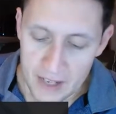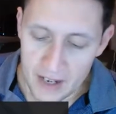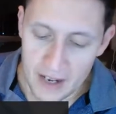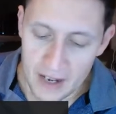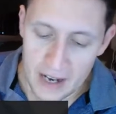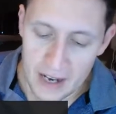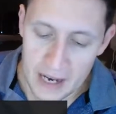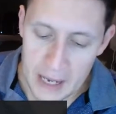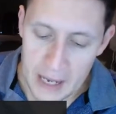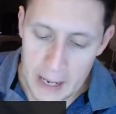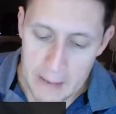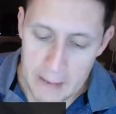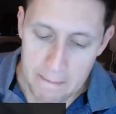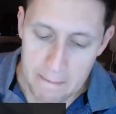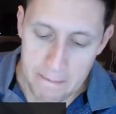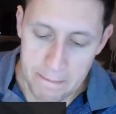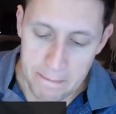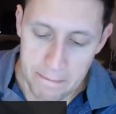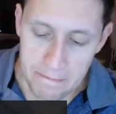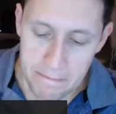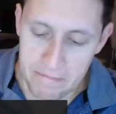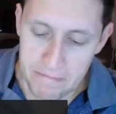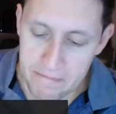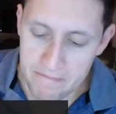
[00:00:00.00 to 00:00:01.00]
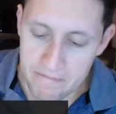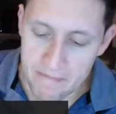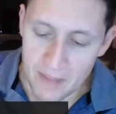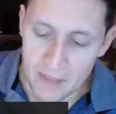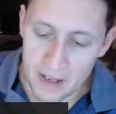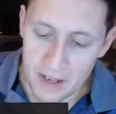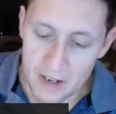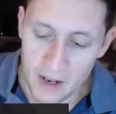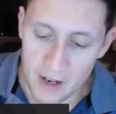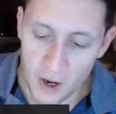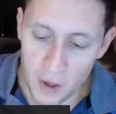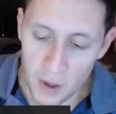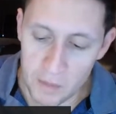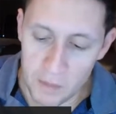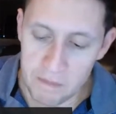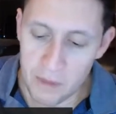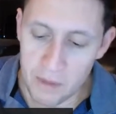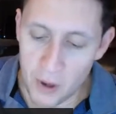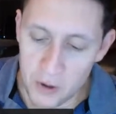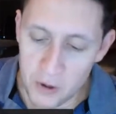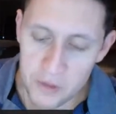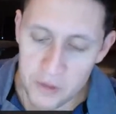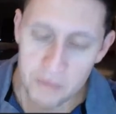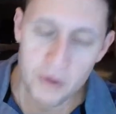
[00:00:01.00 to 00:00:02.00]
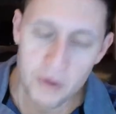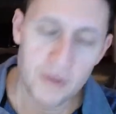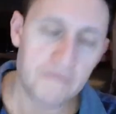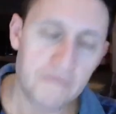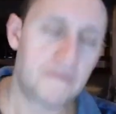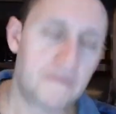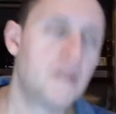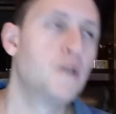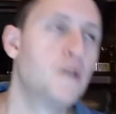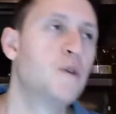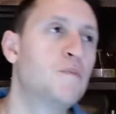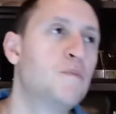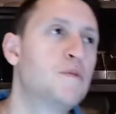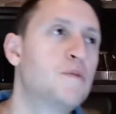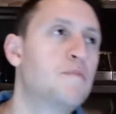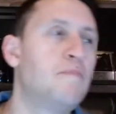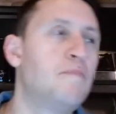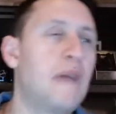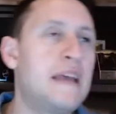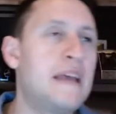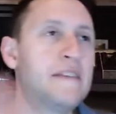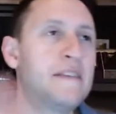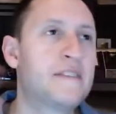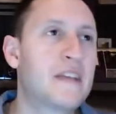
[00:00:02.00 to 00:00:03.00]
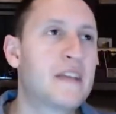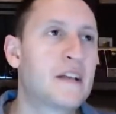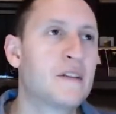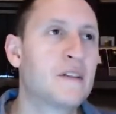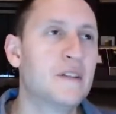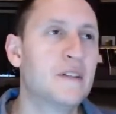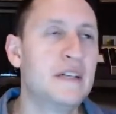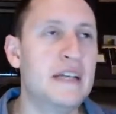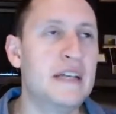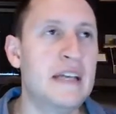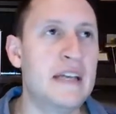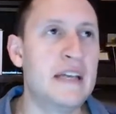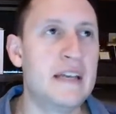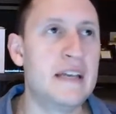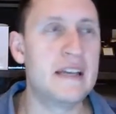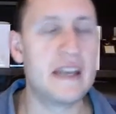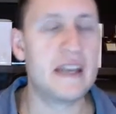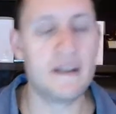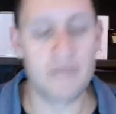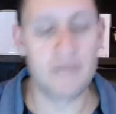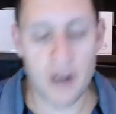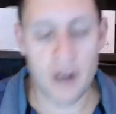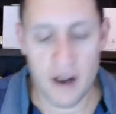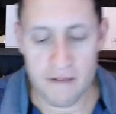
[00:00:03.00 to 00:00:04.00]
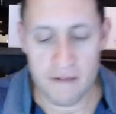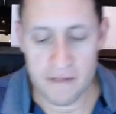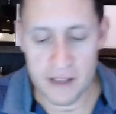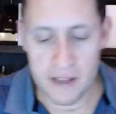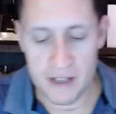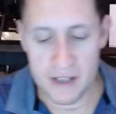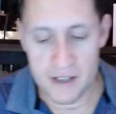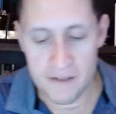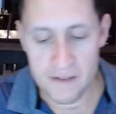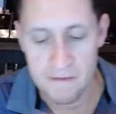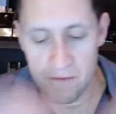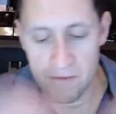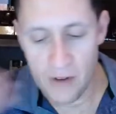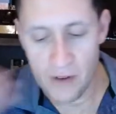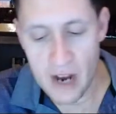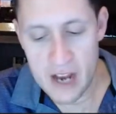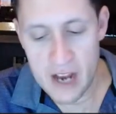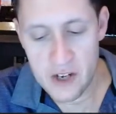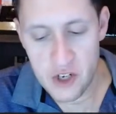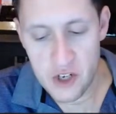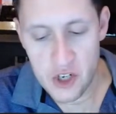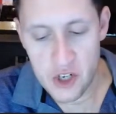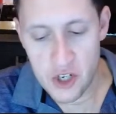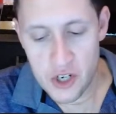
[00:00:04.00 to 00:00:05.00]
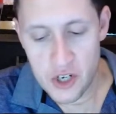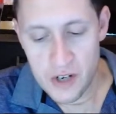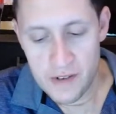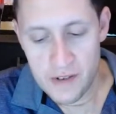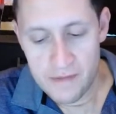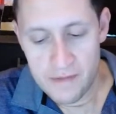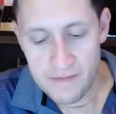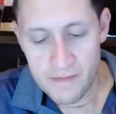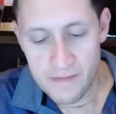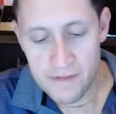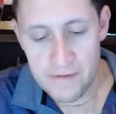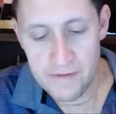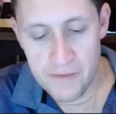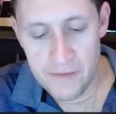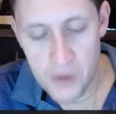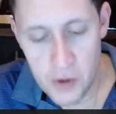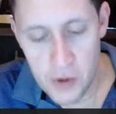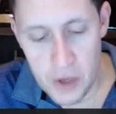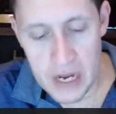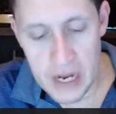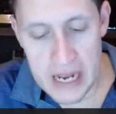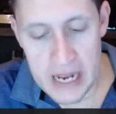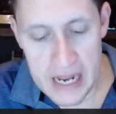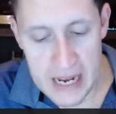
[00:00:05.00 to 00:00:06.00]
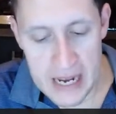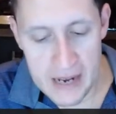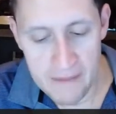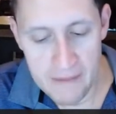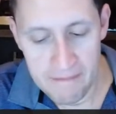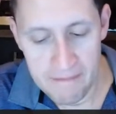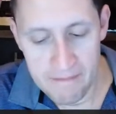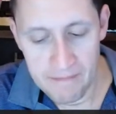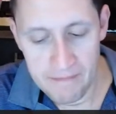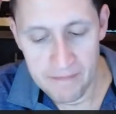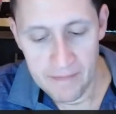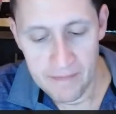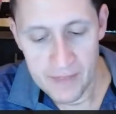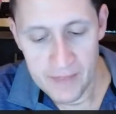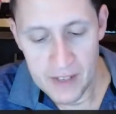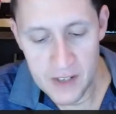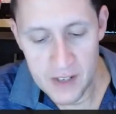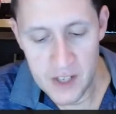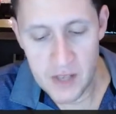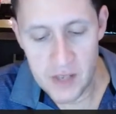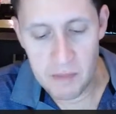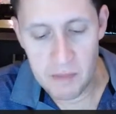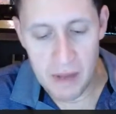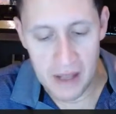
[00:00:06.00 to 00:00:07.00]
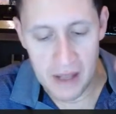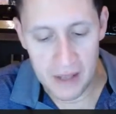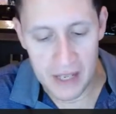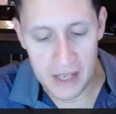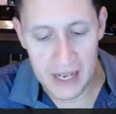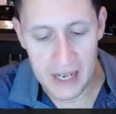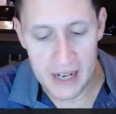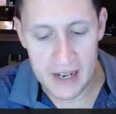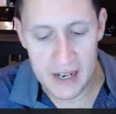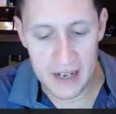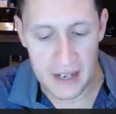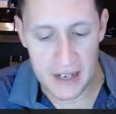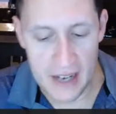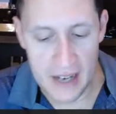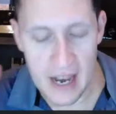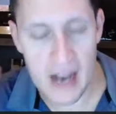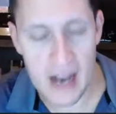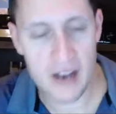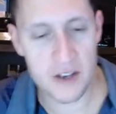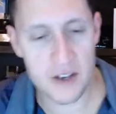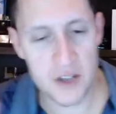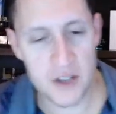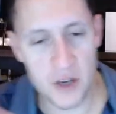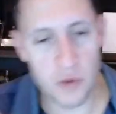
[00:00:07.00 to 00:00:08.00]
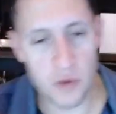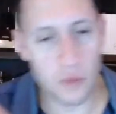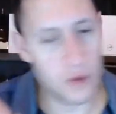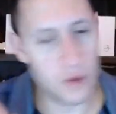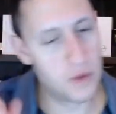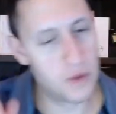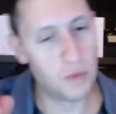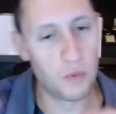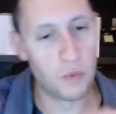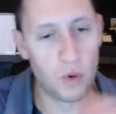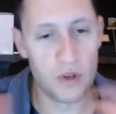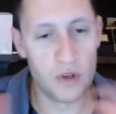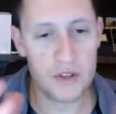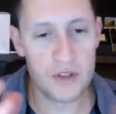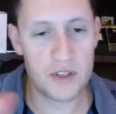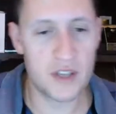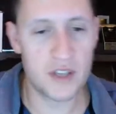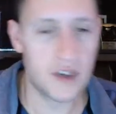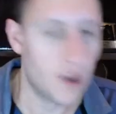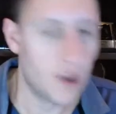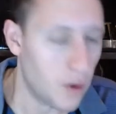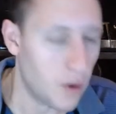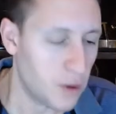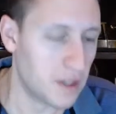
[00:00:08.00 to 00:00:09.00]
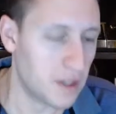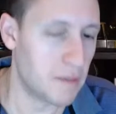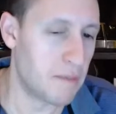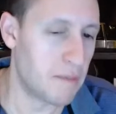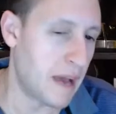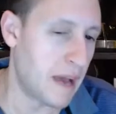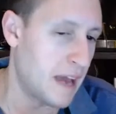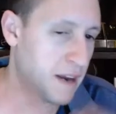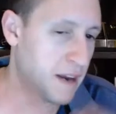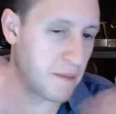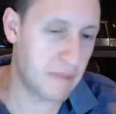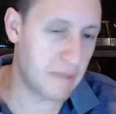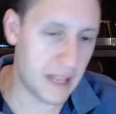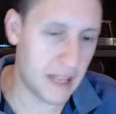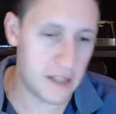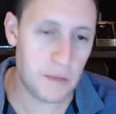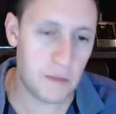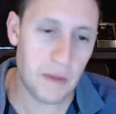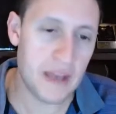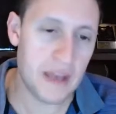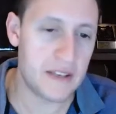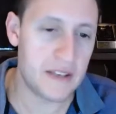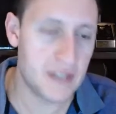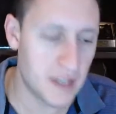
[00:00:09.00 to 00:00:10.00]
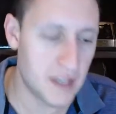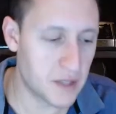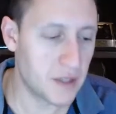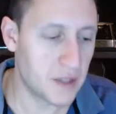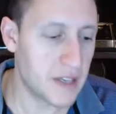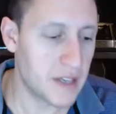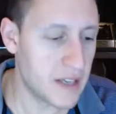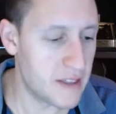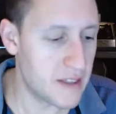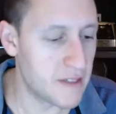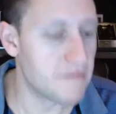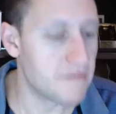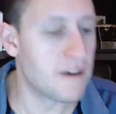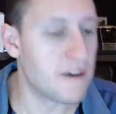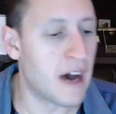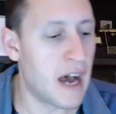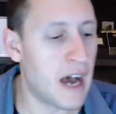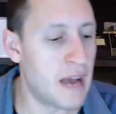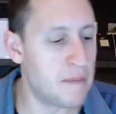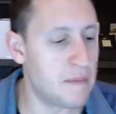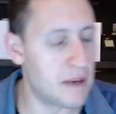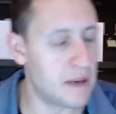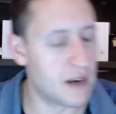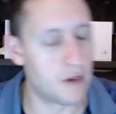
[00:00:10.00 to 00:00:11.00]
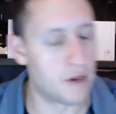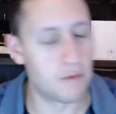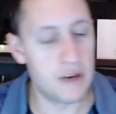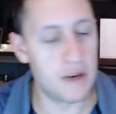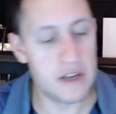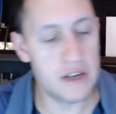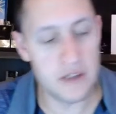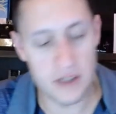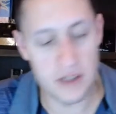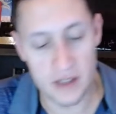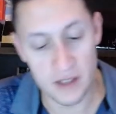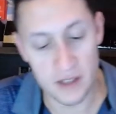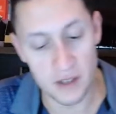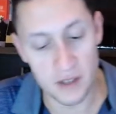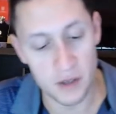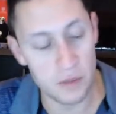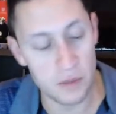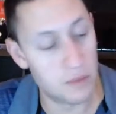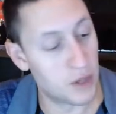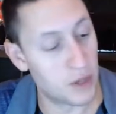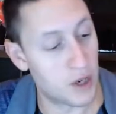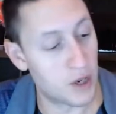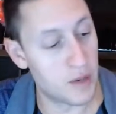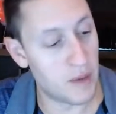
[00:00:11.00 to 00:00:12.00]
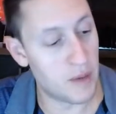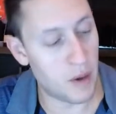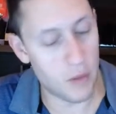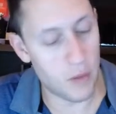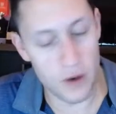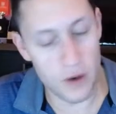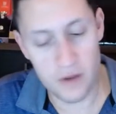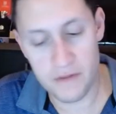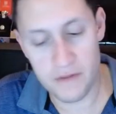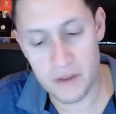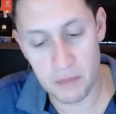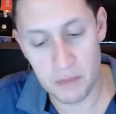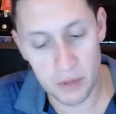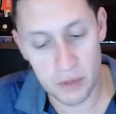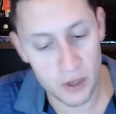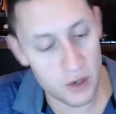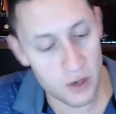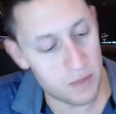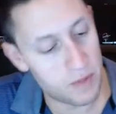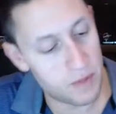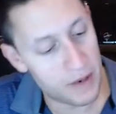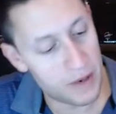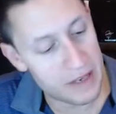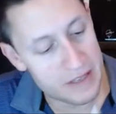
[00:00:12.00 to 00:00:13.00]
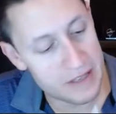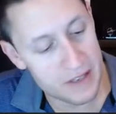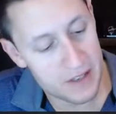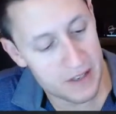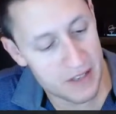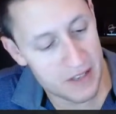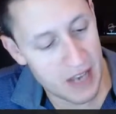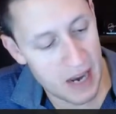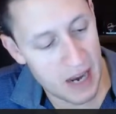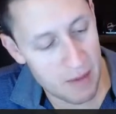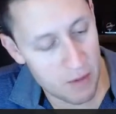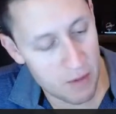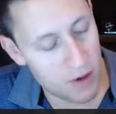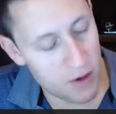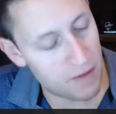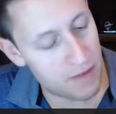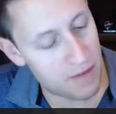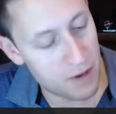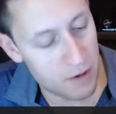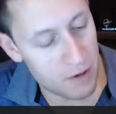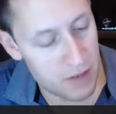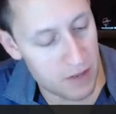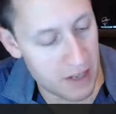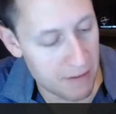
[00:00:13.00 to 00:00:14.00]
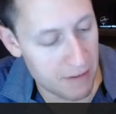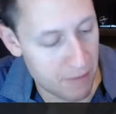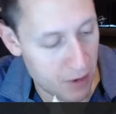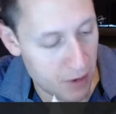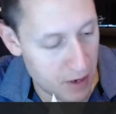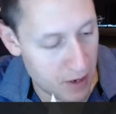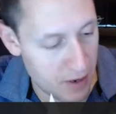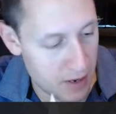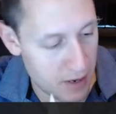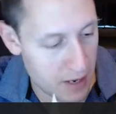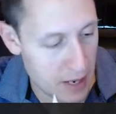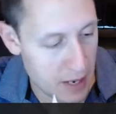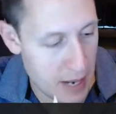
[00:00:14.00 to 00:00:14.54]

Um, you know, both perfumes basically give off this fresh, fruity smelling concoction with woods and olibanum. That's basically the vibe. And I'll read you the little blurb. I wonder if the blurb is the same or if they're different.